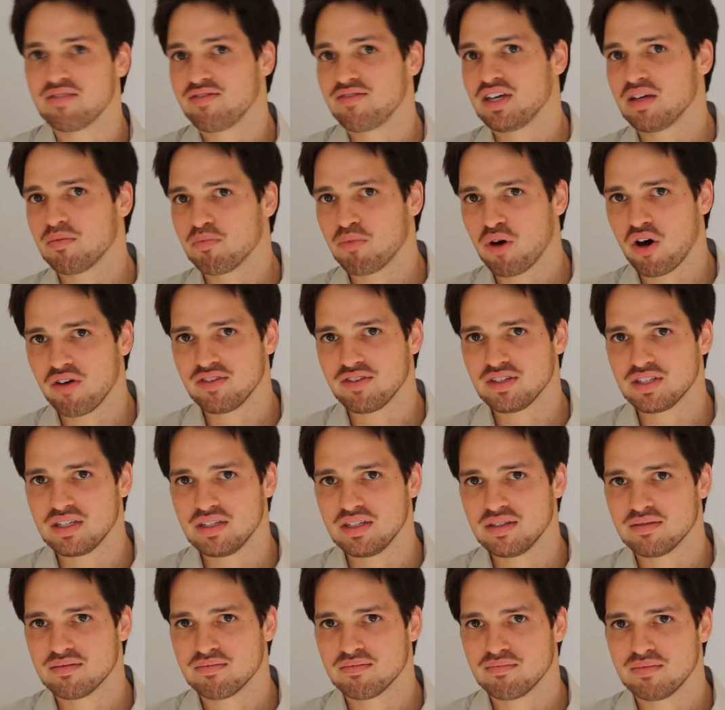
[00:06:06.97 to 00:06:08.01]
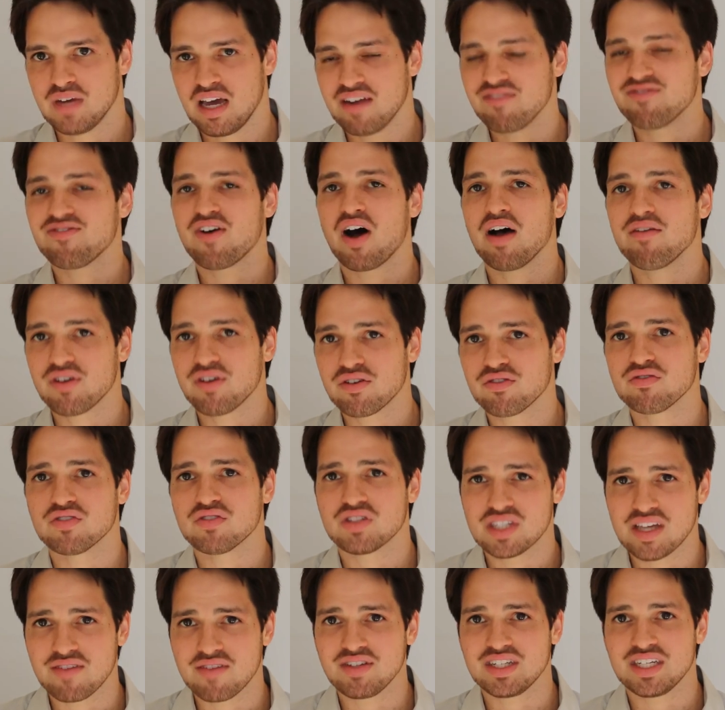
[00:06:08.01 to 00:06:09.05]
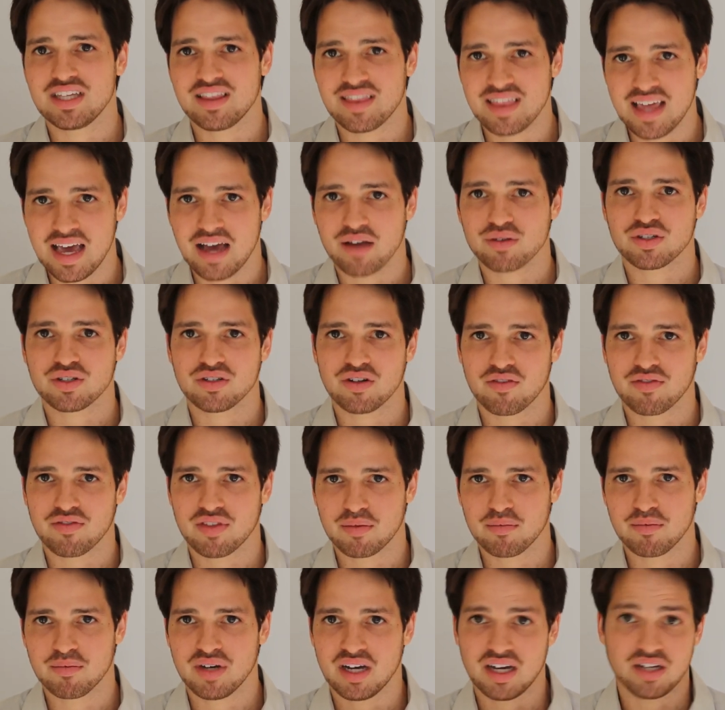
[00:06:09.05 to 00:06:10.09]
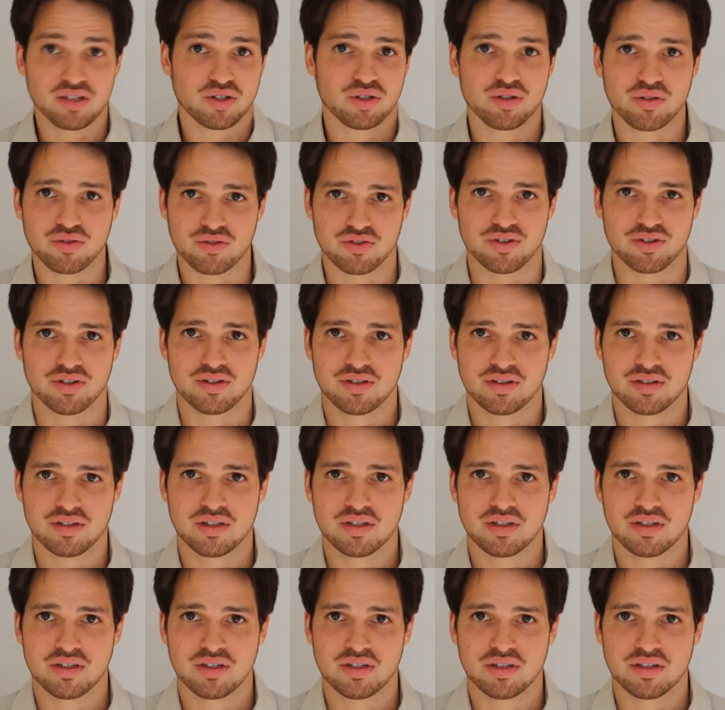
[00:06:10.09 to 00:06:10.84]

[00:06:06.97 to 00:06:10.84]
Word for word: living in poverty, and 570,000 of them are children.